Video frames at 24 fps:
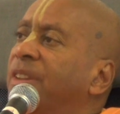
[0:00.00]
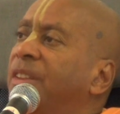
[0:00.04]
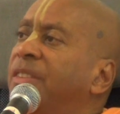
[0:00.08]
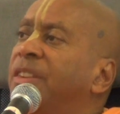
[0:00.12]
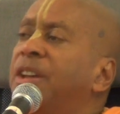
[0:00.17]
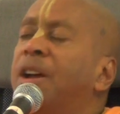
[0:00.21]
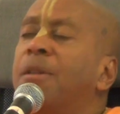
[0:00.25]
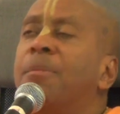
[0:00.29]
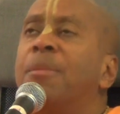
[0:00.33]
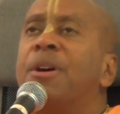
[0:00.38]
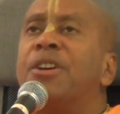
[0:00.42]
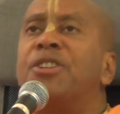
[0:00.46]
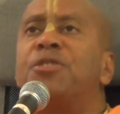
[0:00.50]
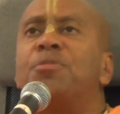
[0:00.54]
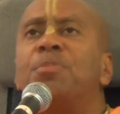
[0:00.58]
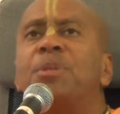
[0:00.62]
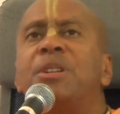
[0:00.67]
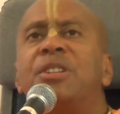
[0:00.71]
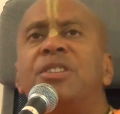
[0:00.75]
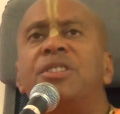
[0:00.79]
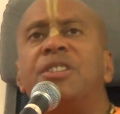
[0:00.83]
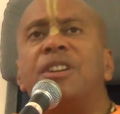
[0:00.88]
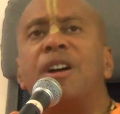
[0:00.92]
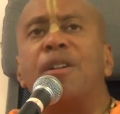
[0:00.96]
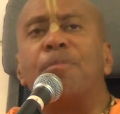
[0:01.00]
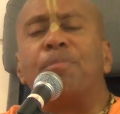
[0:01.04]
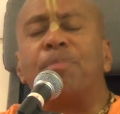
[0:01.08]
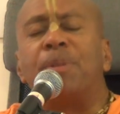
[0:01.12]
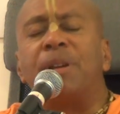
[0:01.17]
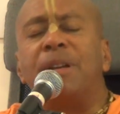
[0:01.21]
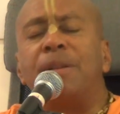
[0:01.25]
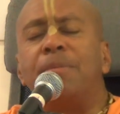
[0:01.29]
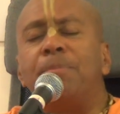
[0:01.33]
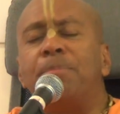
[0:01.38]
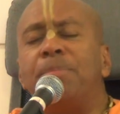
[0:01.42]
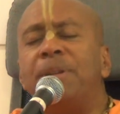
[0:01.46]
There must be
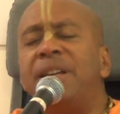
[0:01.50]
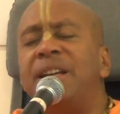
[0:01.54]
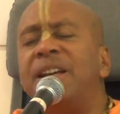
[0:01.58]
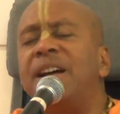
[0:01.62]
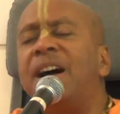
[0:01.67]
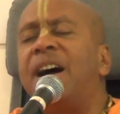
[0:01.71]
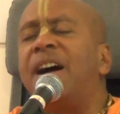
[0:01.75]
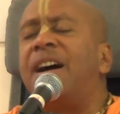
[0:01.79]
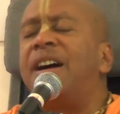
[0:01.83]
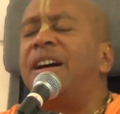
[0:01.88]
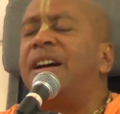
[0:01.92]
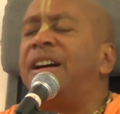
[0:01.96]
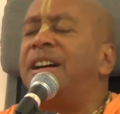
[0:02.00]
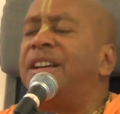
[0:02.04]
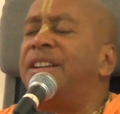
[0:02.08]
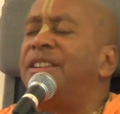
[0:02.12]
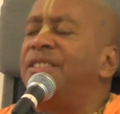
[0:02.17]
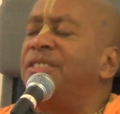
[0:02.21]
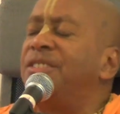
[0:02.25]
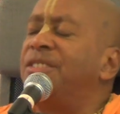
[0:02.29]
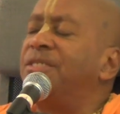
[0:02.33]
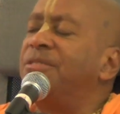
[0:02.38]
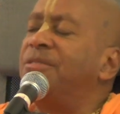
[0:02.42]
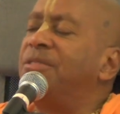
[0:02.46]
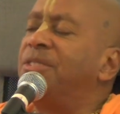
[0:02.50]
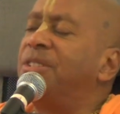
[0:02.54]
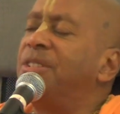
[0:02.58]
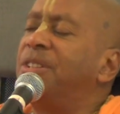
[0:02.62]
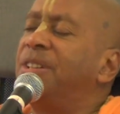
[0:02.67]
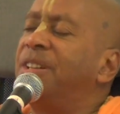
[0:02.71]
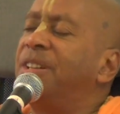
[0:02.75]
something beyond